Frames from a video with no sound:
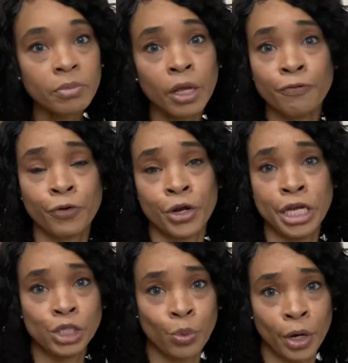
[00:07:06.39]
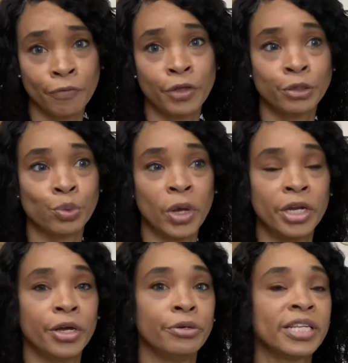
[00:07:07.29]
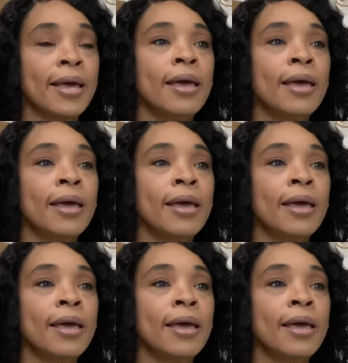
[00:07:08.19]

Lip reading: for each one of those windows.